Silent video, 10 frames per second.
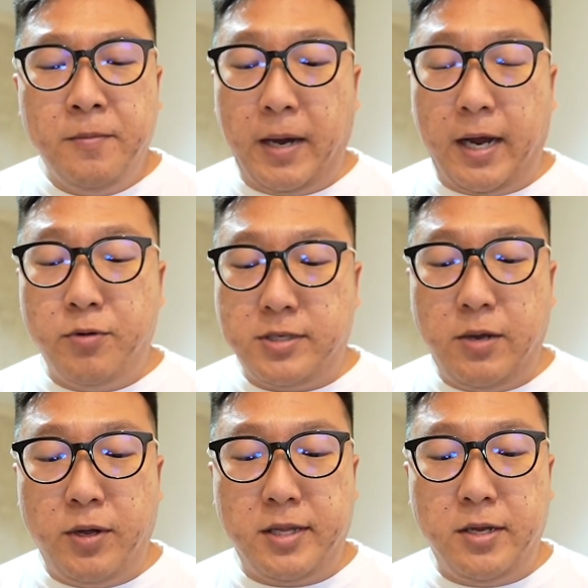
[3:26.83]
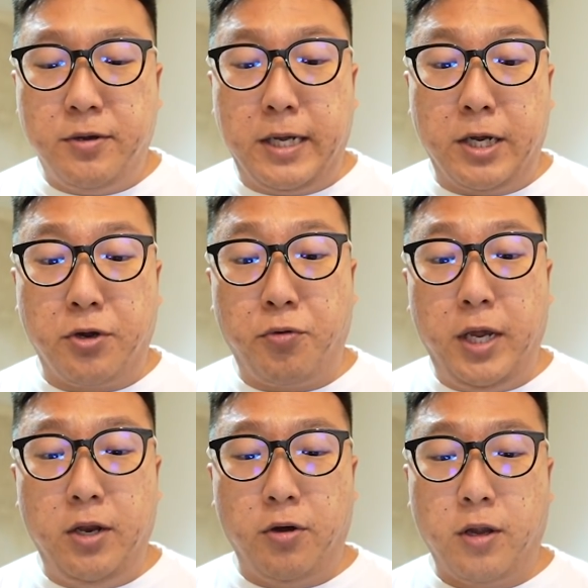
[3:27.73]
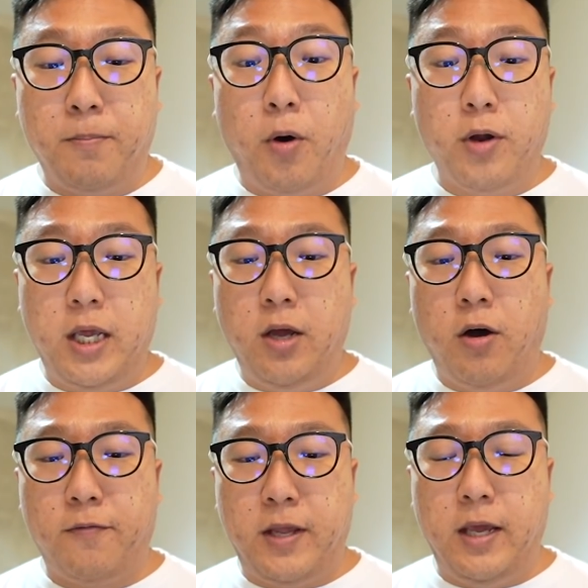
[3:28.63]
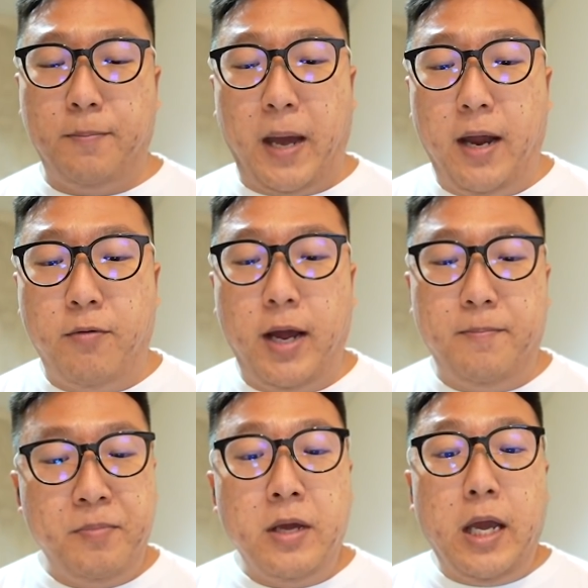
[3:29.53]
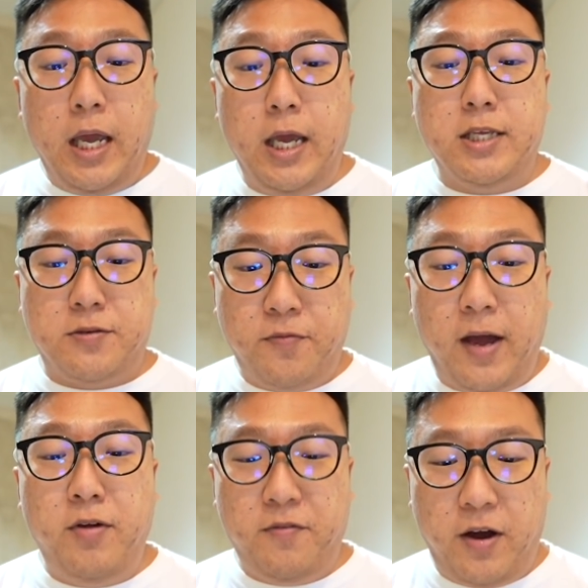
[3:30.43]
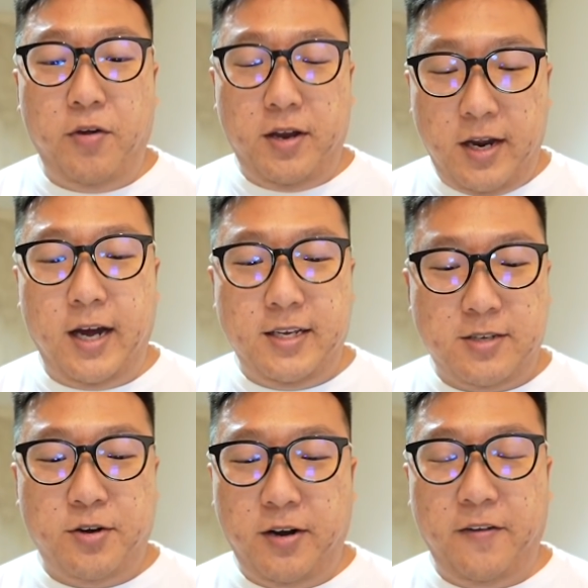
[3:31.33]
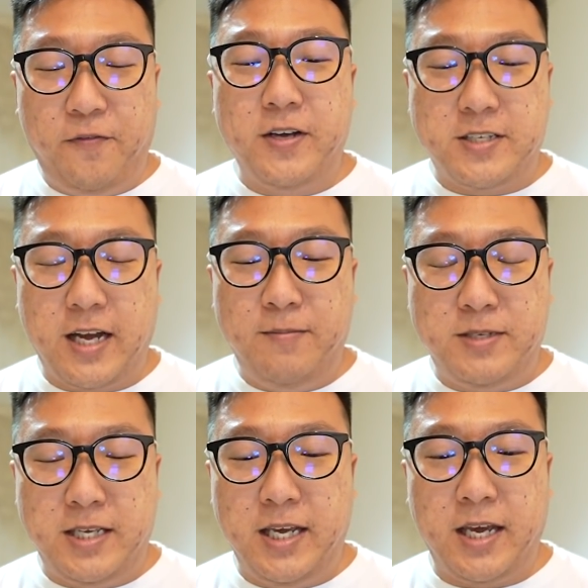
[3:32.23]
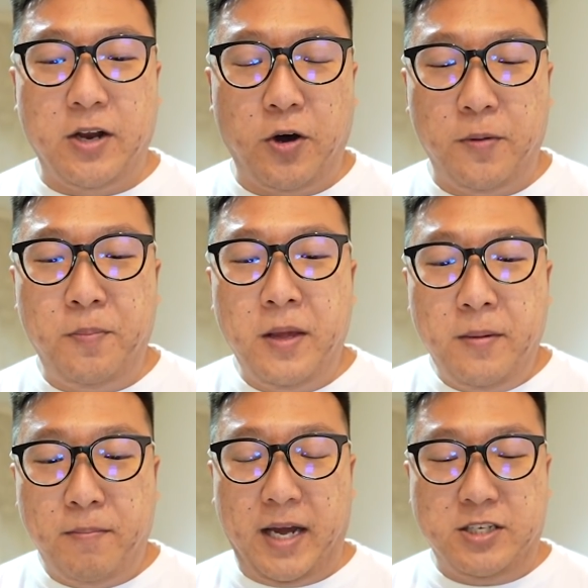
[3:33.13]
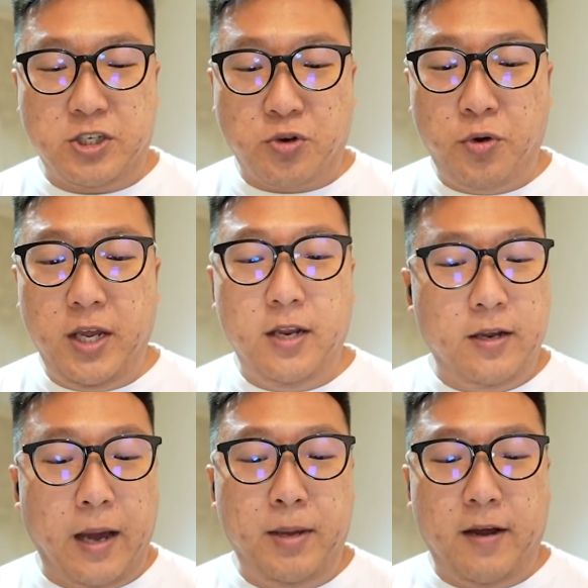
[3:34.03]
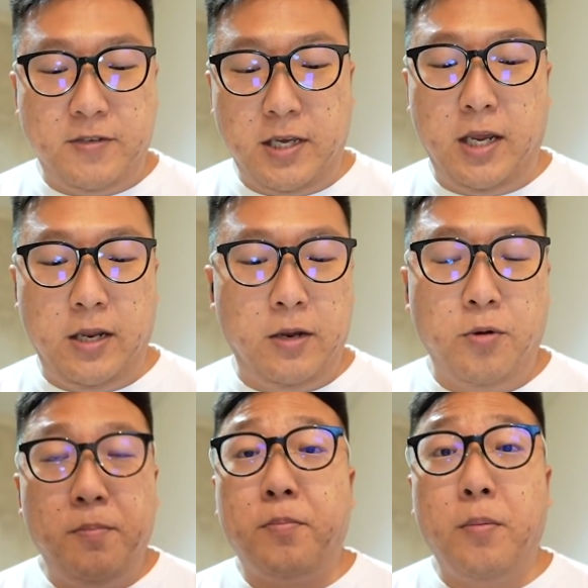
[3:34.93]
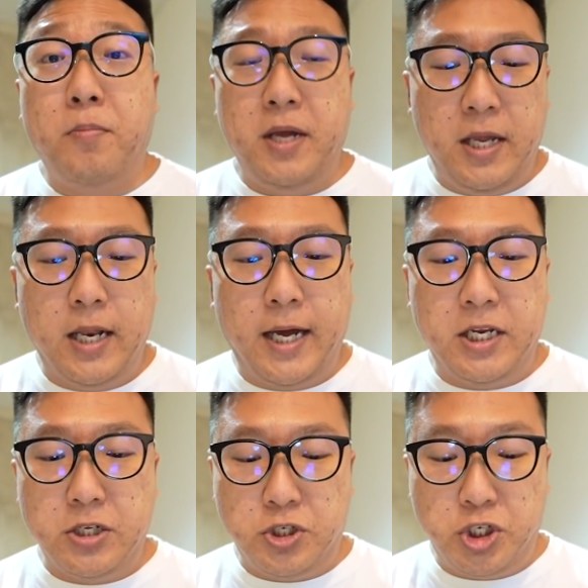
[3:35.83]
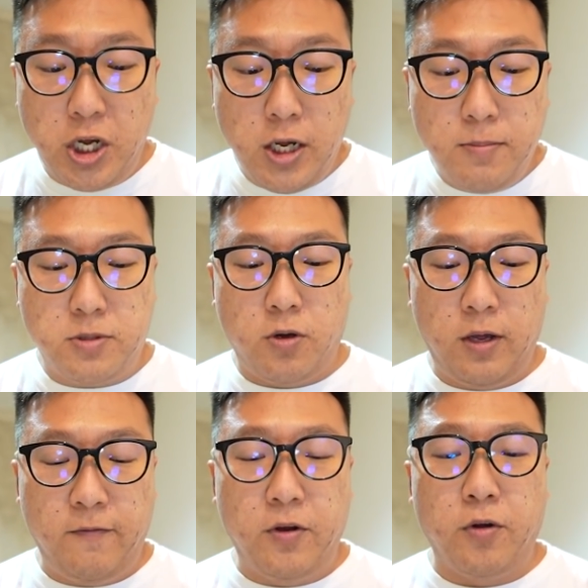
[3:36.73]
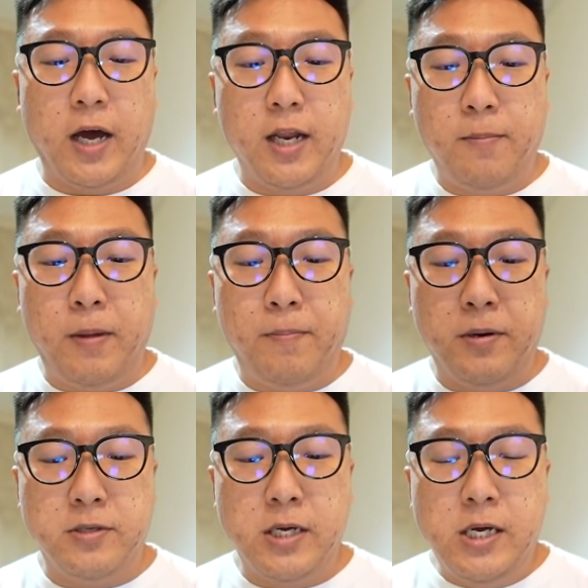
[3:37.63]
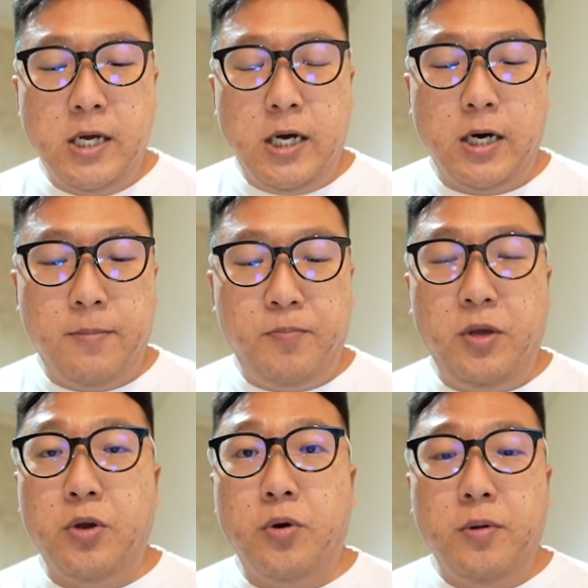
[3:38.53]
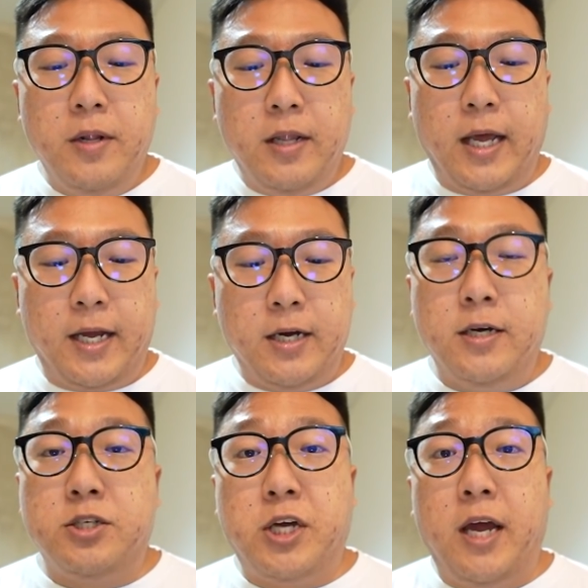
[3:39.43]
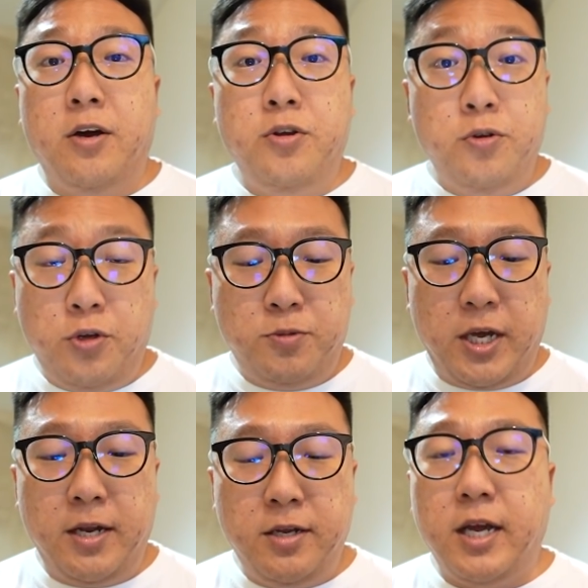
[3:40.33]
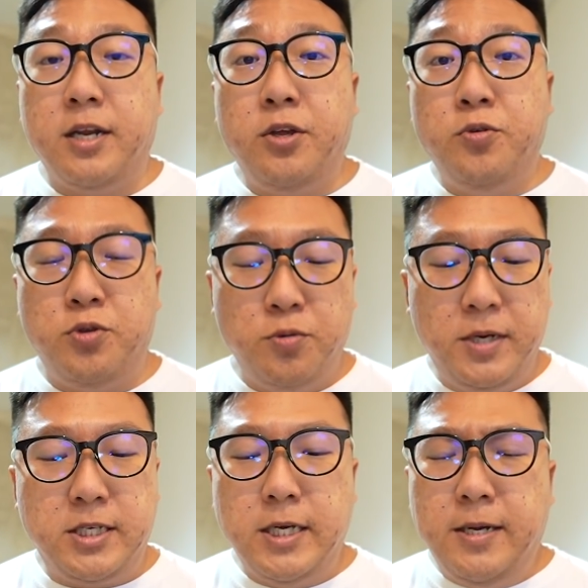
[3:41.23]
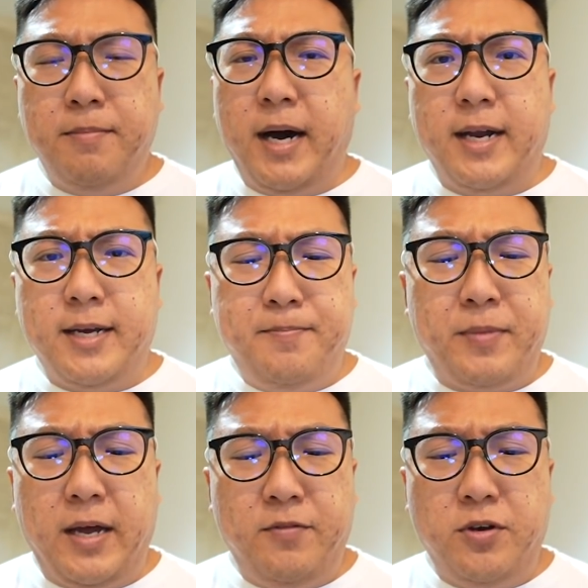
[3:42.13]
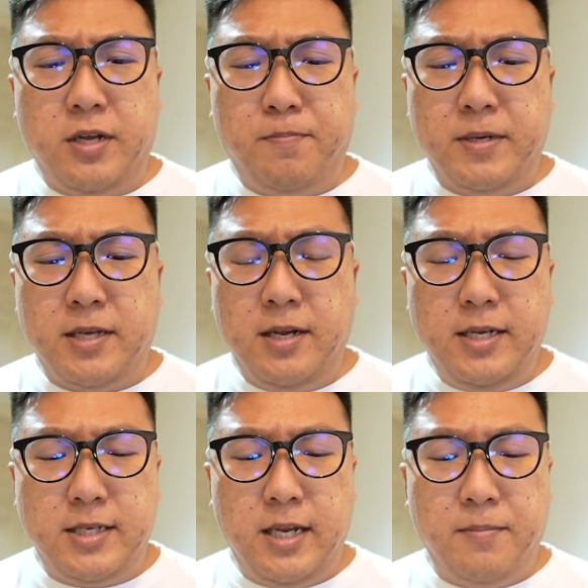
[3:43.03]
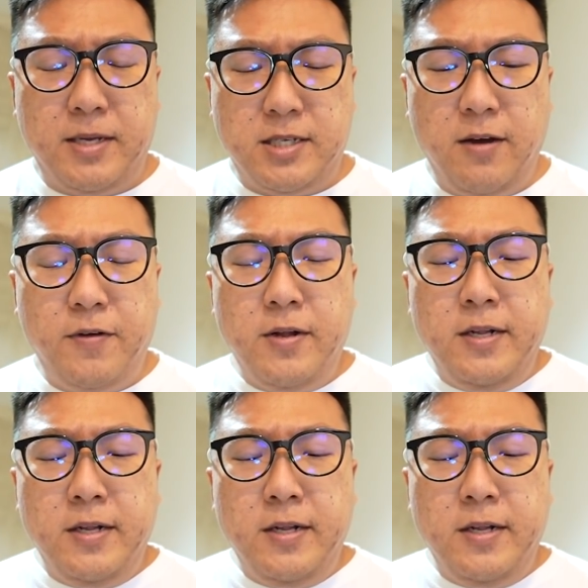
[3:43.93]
But I will say one thing though, that the green on the body of the Pet Rat, it's very nice. Alright, first time seeing it on my screen. I mean, I've seen it, probably in like the gyms or even on other people's like a YouTube channel, the other YouTubers, but I've not personally seen it myself.